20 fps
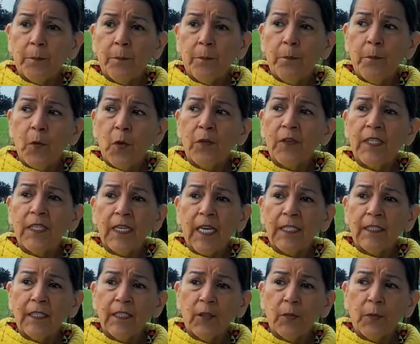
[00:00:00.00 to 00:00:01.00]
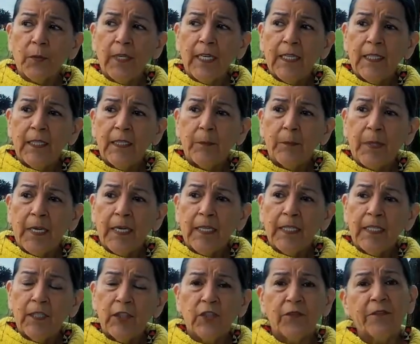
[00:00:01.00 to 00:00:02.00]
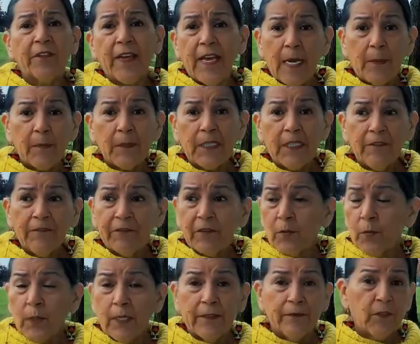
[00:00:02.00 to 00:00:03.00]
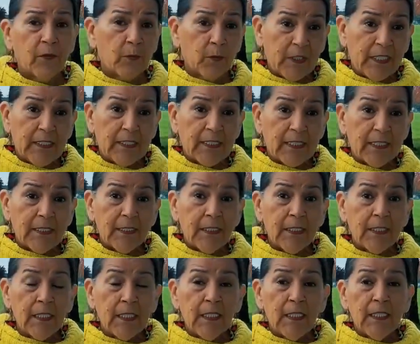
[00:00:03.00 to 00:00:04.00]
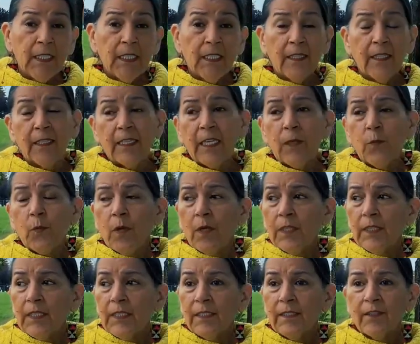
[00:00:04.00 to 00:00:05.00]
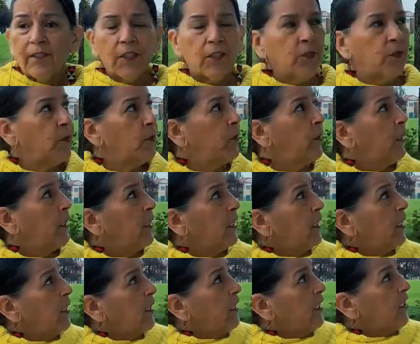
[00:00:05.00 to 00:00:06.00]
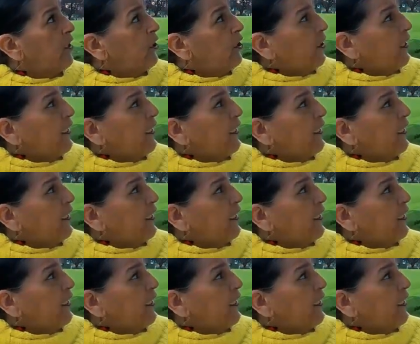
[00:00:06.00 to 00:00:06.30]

more than likely created by each family for whatever reason that they wanted. So here you